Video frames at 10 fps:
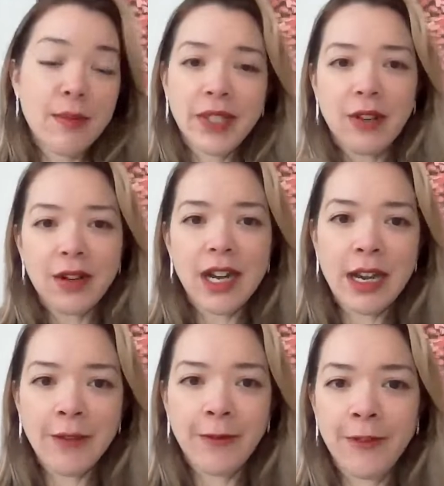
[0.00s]
So I
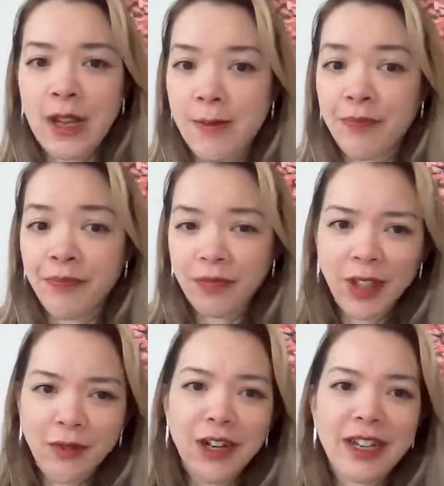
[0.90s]
live
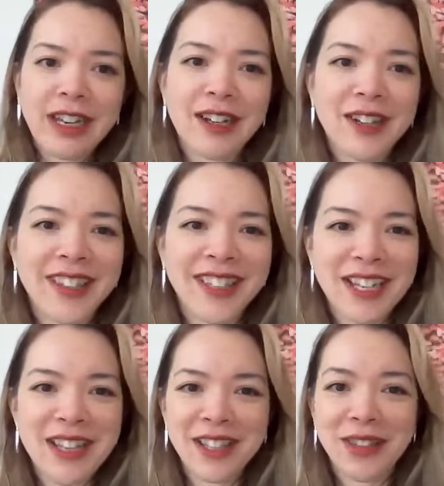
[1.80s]
very close
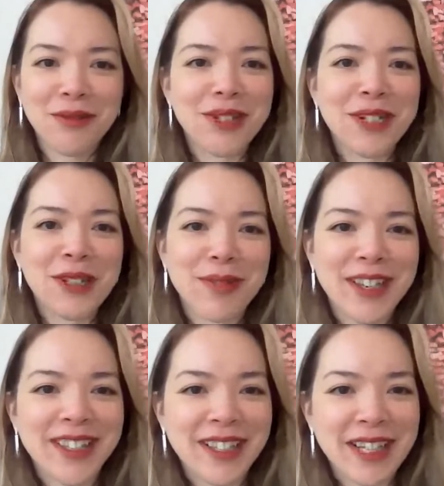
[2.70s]
to the world's
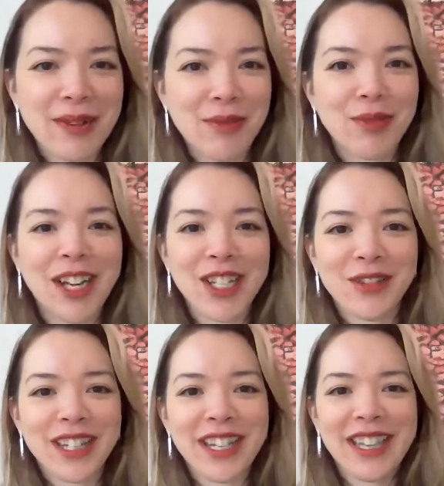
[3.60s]
most sustainable
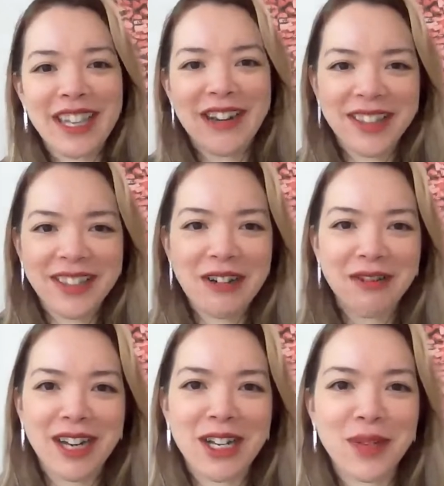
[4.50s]
branch of IKEA. It's the
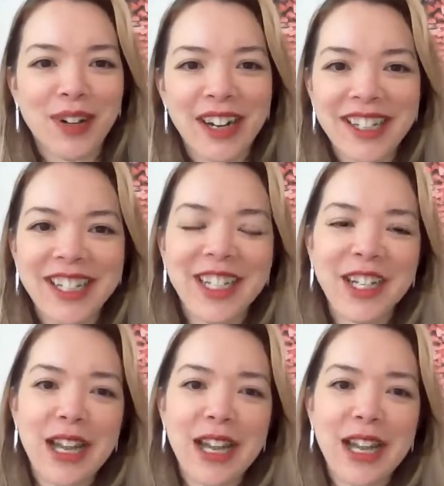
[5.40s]
Greenwich branch.